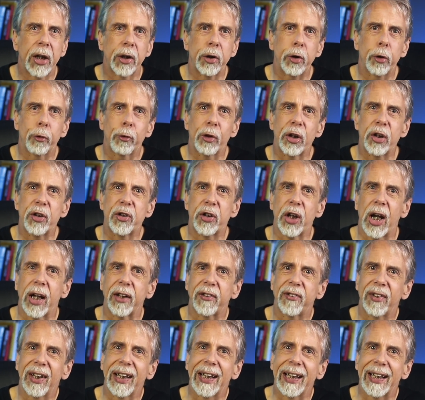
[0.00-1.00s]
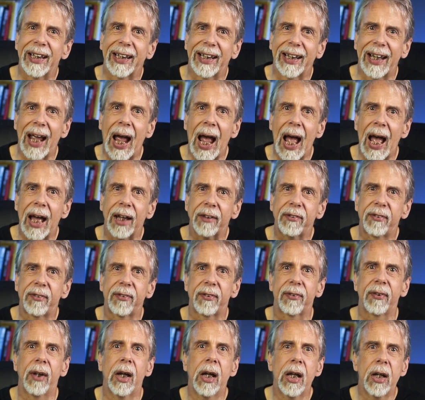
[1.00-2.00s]
You're injecting
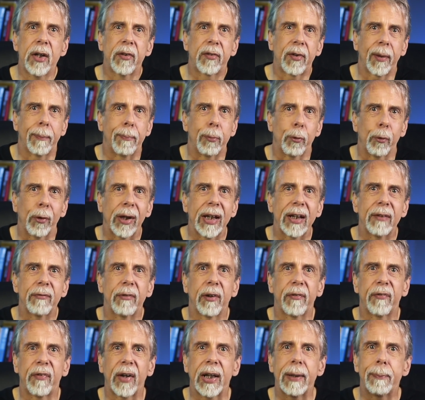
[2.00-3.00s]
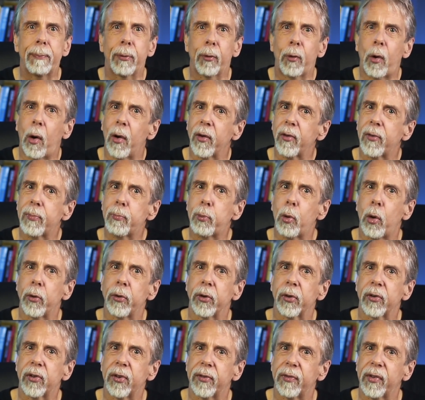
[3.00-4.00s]
gas to bring the vaporized
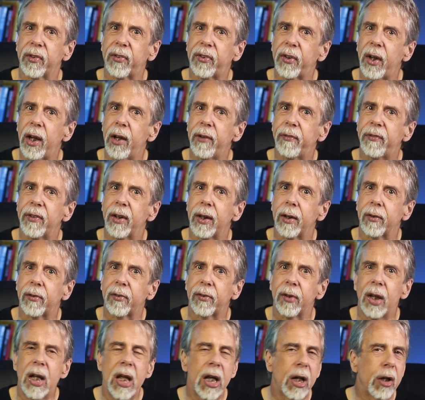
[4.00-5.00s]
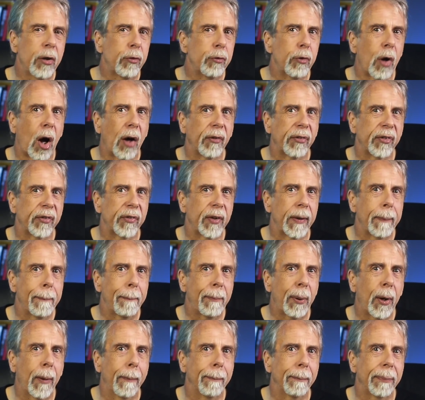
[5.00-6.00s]
product to the surface rather than
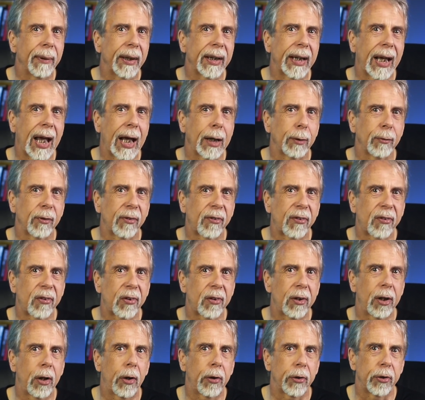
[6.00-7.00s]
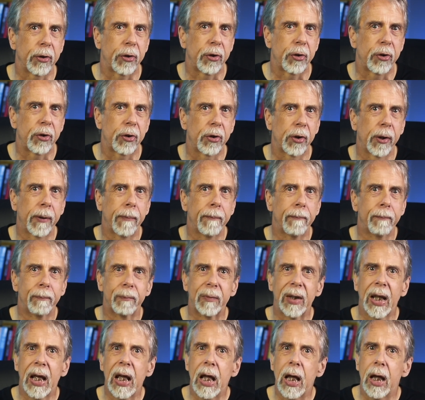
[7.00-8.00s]
pumping out sludge.
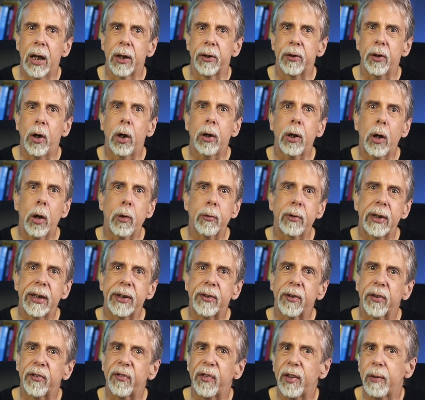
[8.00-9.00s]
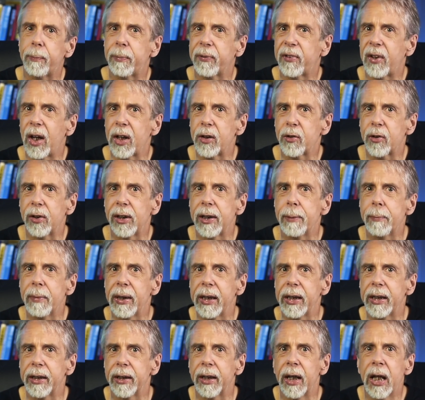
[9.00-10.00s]
Not only does this potentially
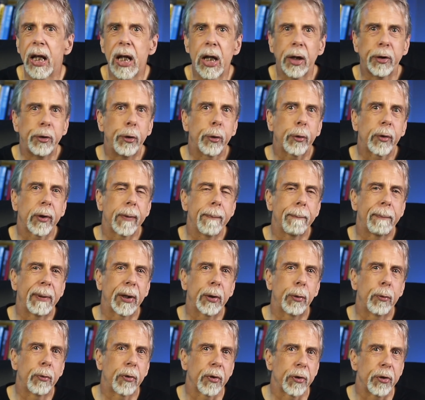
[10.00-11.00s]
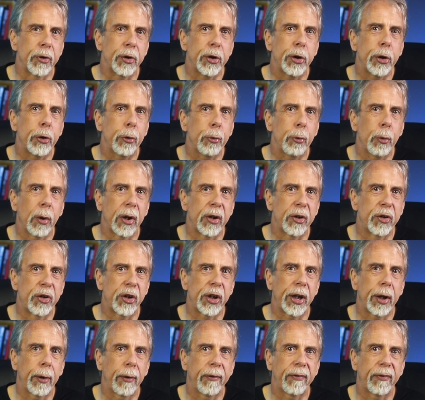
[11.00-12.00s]
mean you can build new
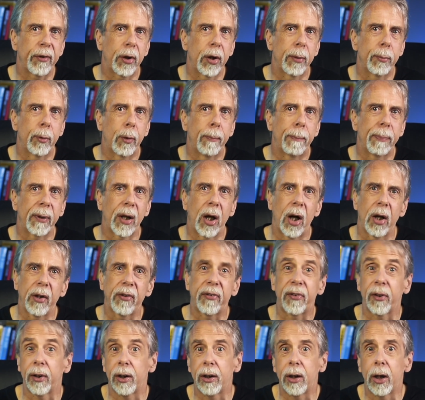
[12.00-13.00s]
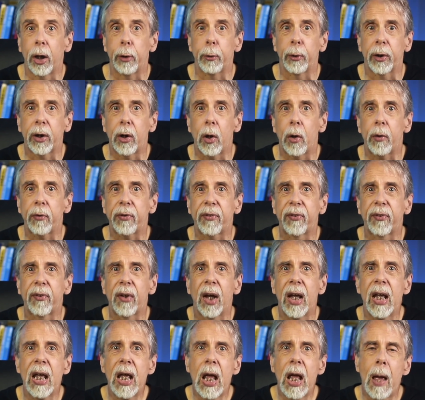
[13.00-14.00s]
geothermal plants at lower cost,
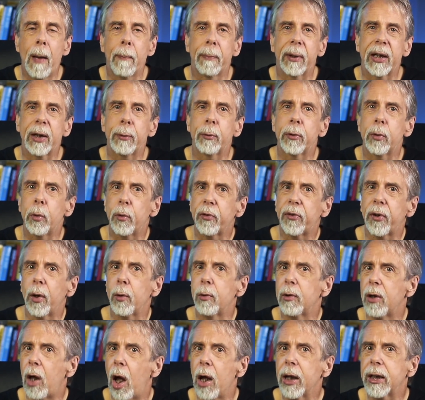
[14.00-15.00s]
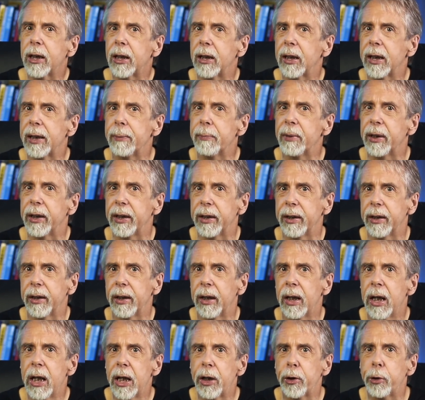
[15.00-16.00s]
but it would also likely mean
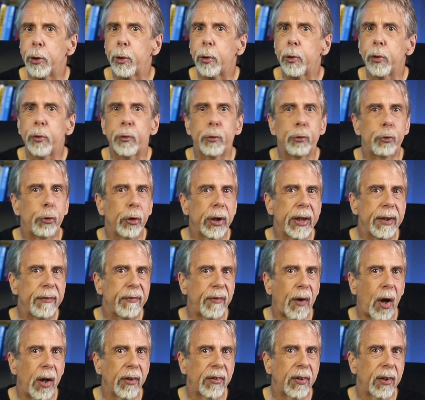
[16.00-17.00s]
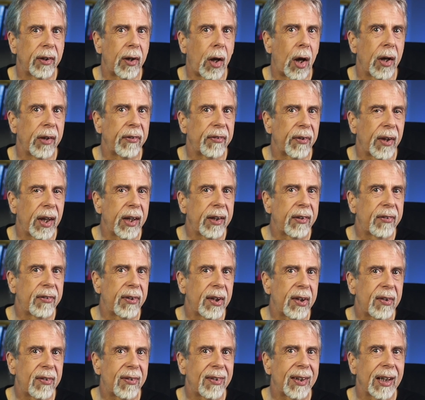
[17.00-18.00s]
you could revitalise
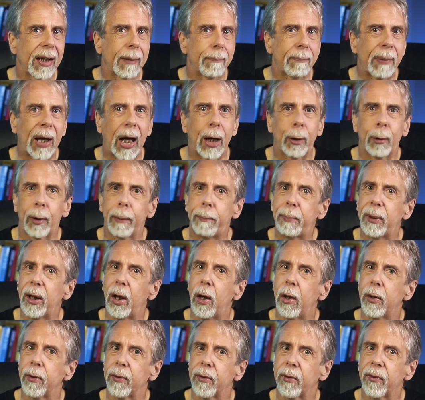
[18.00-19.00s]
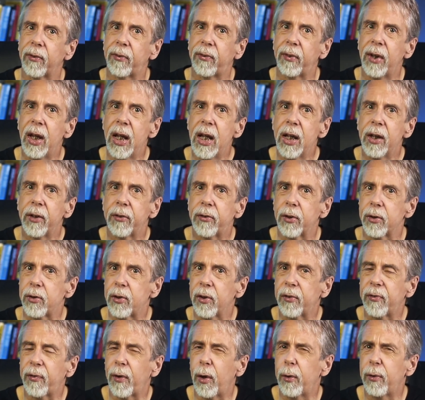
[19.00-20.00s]
existing power plants, such
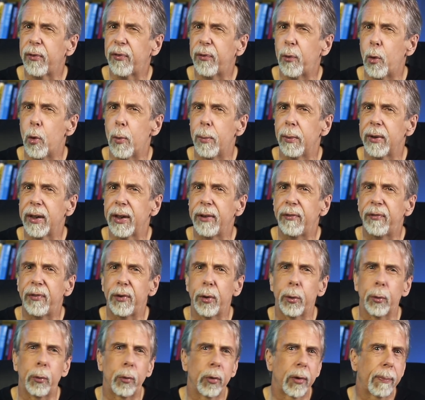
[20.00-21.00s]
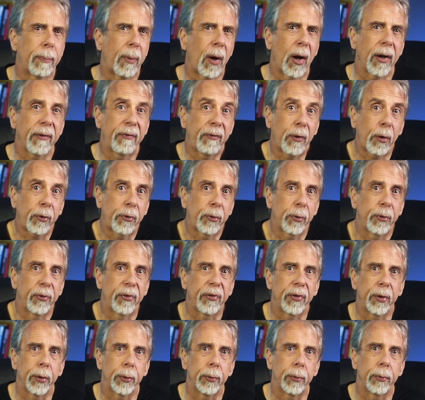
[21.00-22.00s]
as those formerly fuelled by fossil
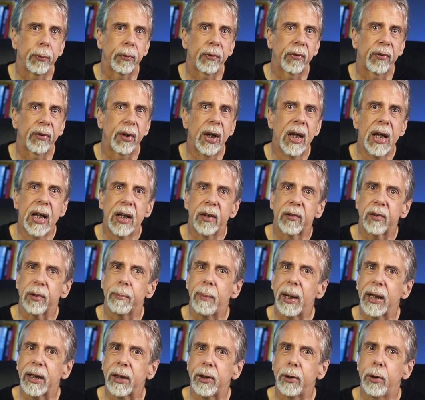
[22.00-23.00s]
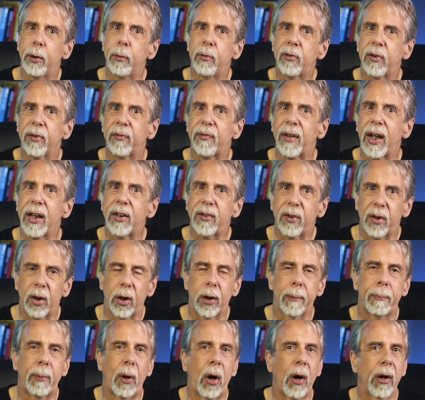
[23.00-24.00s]
fuels, to make use of their
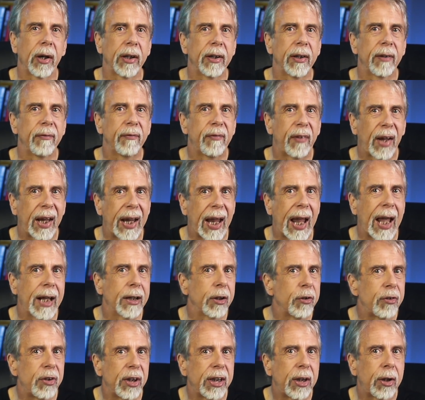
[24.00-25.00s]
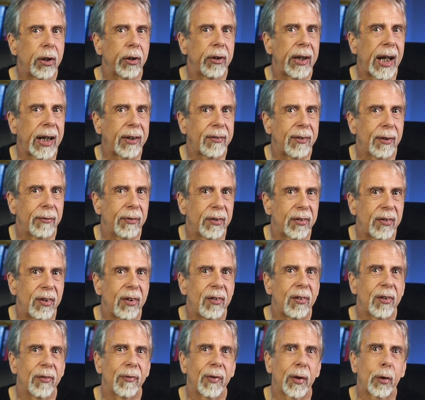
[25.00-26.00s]
turbine and their energy connectivity
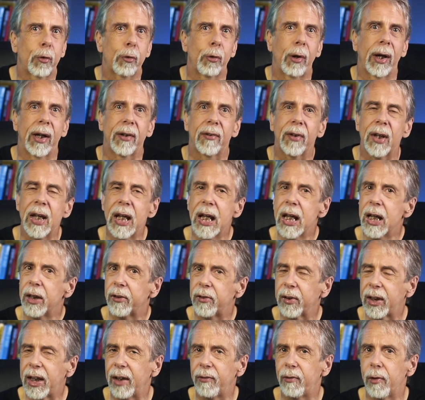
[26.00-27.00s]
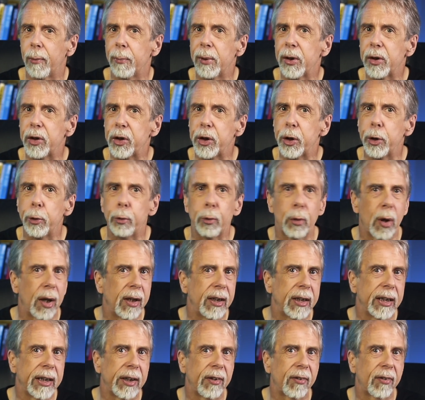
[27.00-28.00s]
to the grid to give them a new
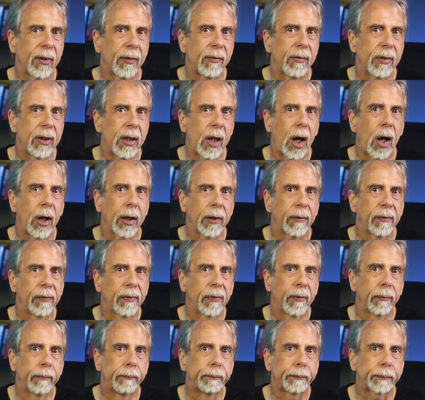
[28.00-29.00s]
lease of life.